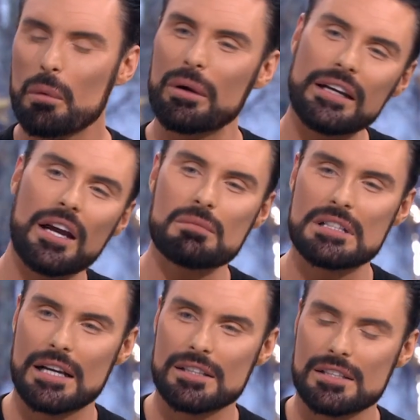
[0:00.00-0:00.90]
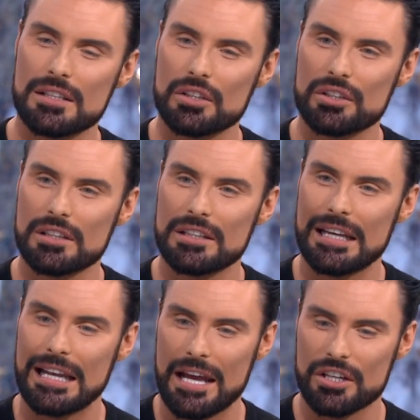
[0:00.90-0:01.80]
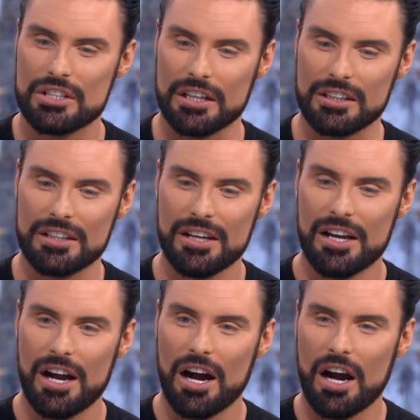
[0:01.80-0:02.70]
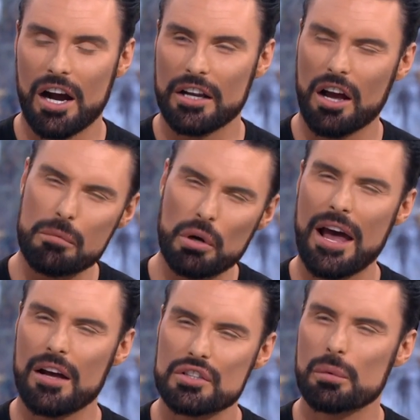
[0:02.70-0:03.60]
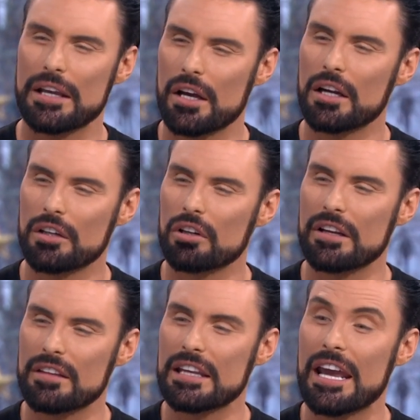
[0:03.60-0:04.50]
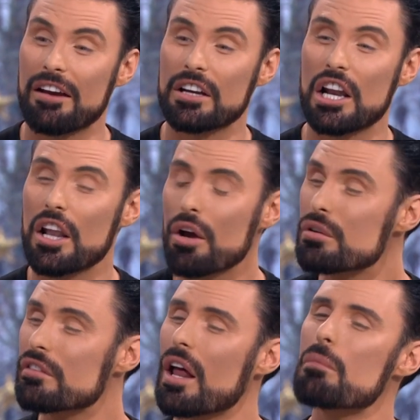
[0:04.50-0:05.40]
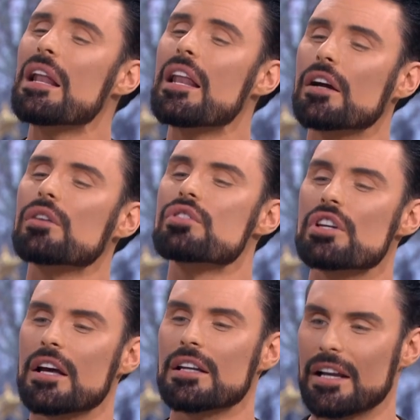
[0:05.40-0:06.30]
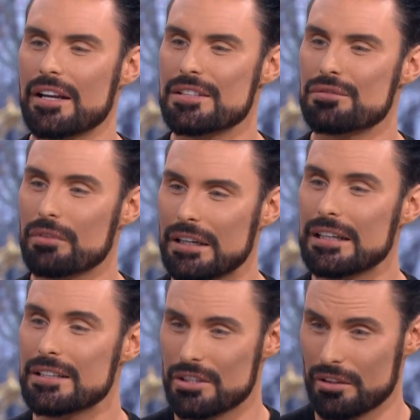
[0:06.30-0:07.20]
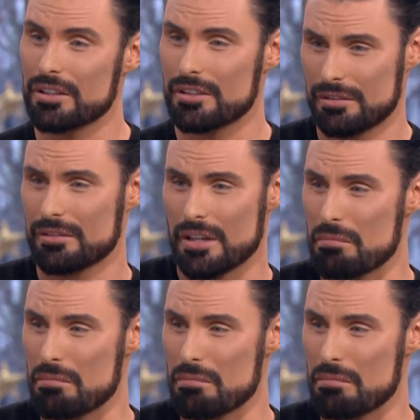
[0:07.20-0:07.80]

But when it comes down to the election... I put out a tweet earlier on in the year and a load of, like, political journalists really took the